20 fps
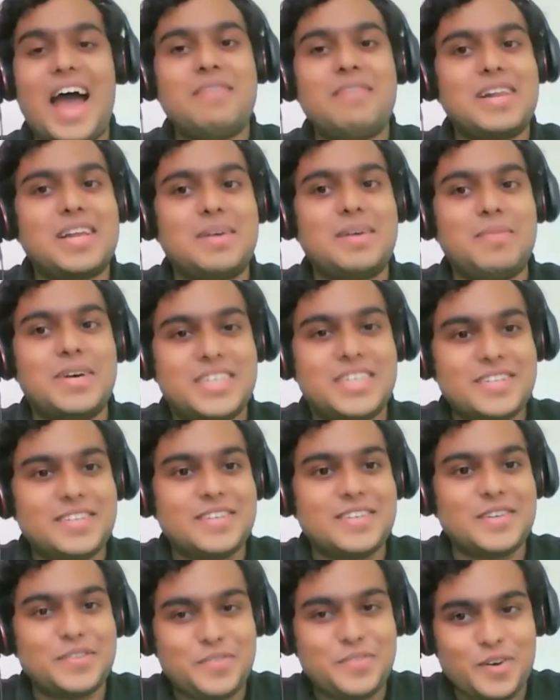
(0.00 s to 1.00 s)
welcome Ajit
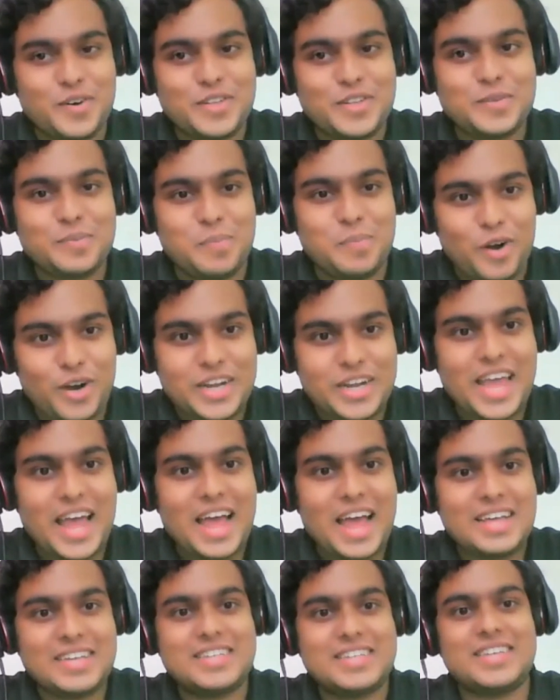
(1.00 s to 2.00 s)
sir for this
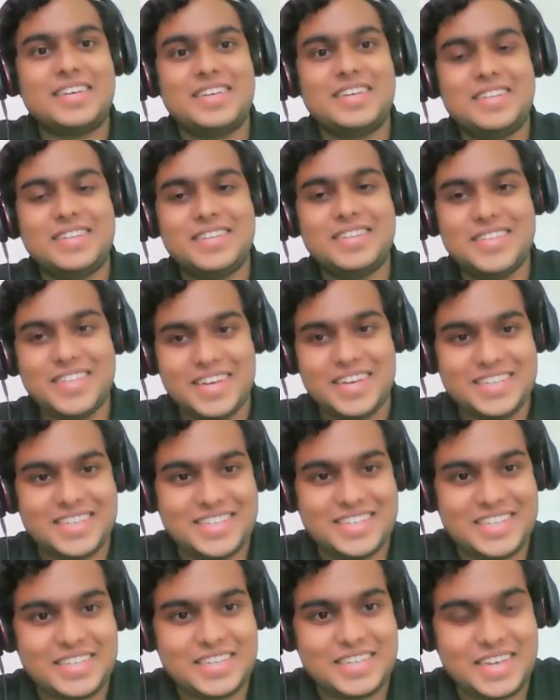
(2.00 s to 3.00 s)
podcast.
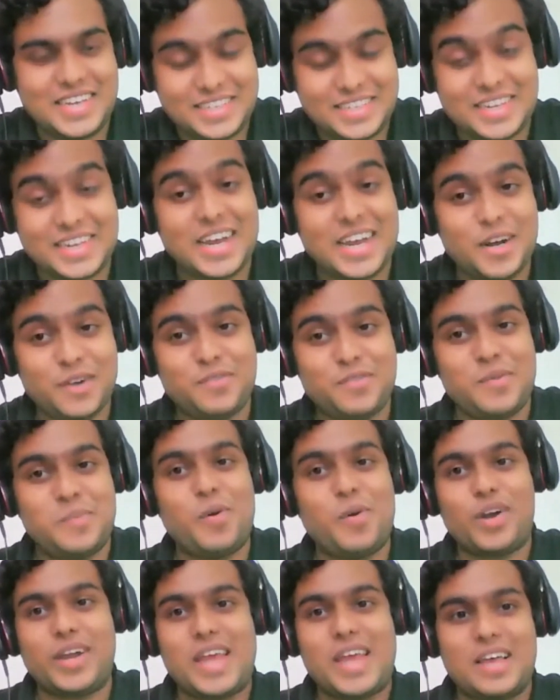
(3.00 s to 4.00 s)
This is a kind of a
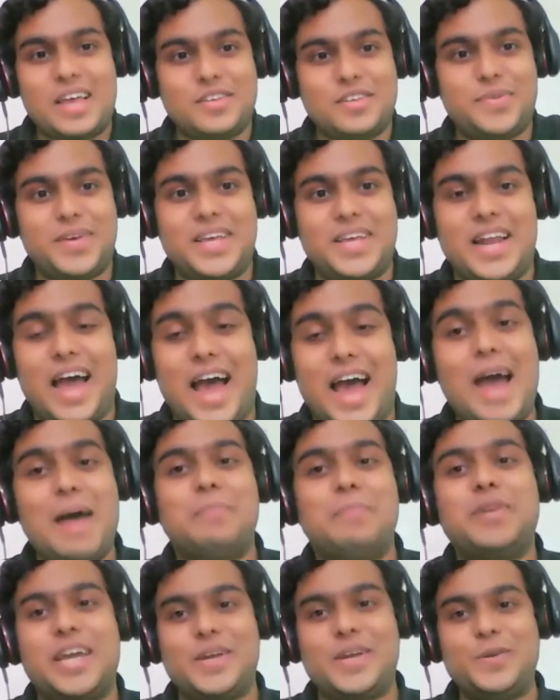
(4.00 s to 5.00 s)
podcast where
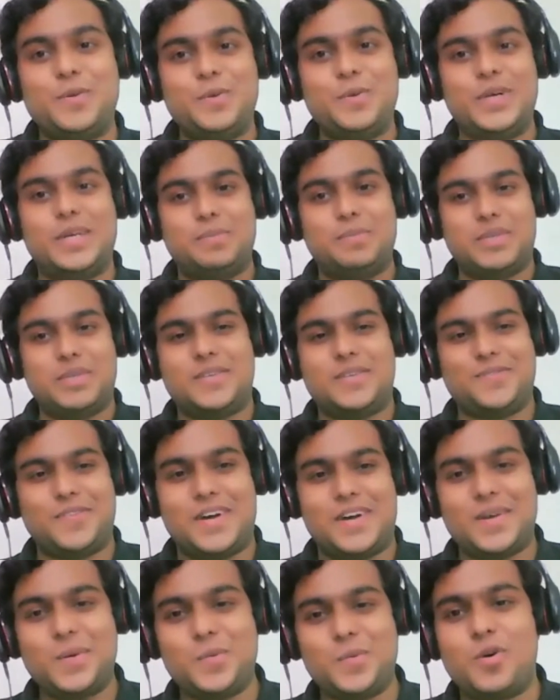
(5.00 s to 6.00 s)
I'm trying to
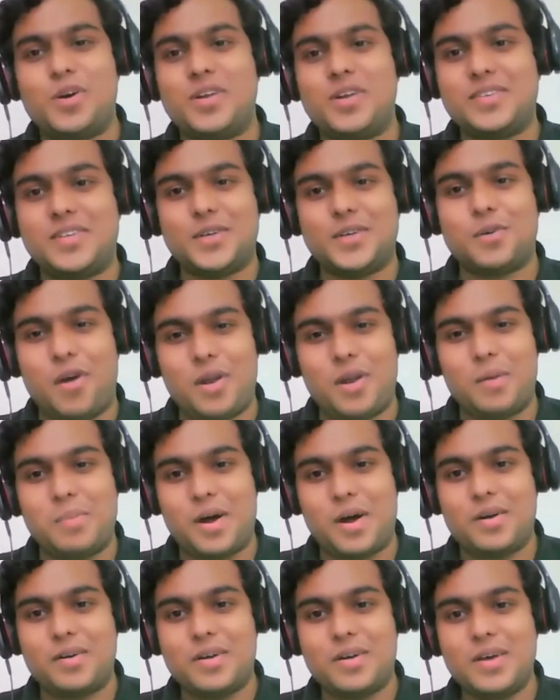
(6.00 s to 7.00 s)
demystify what is it all
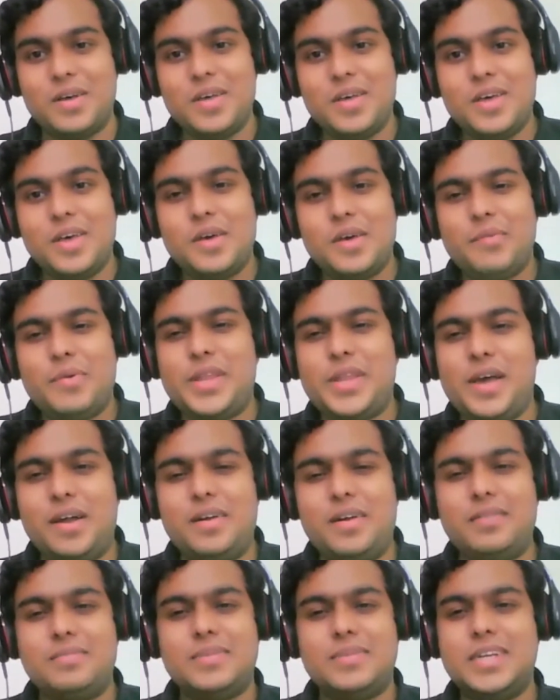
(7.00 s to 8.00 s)
about when you
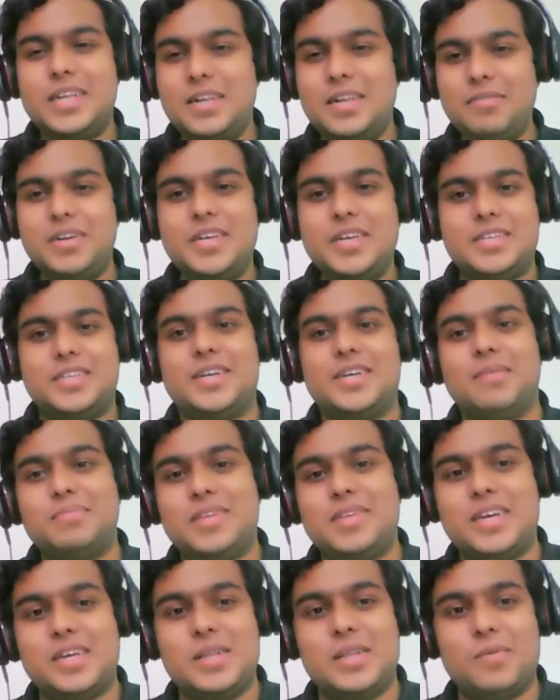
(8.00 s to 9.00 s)
are delivering
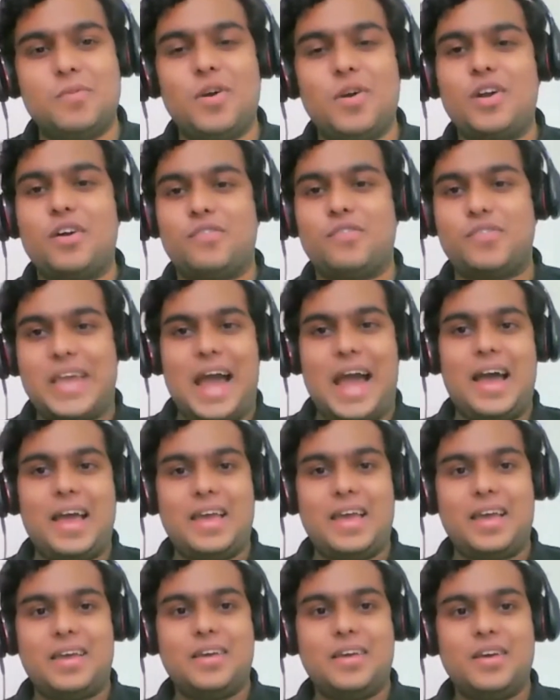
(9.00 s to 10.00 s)
something in the world of
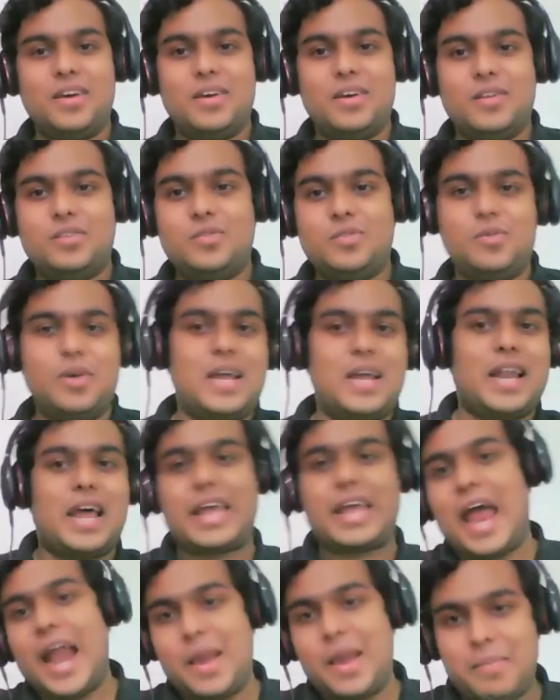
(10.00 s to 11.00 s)
AI through an
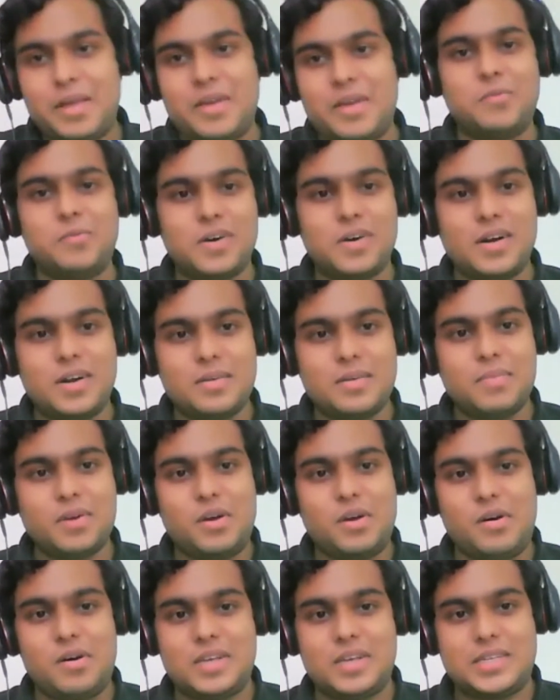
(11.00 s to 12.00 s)
academic world.
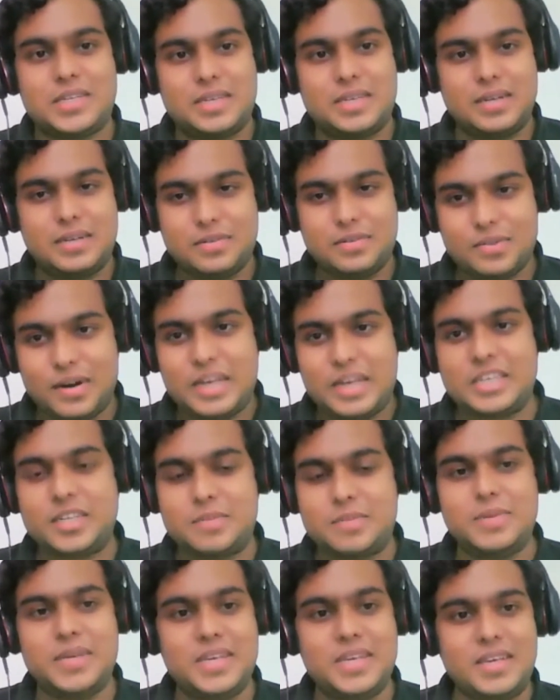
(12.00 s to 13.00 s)
Because
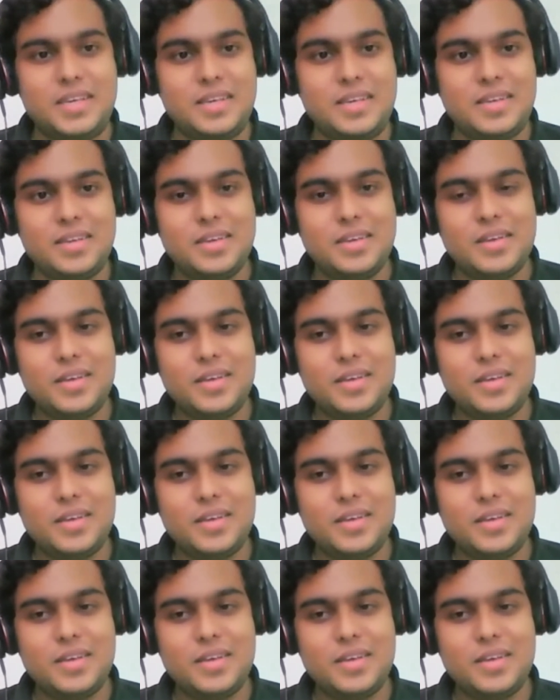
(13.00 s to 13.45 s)
trust me,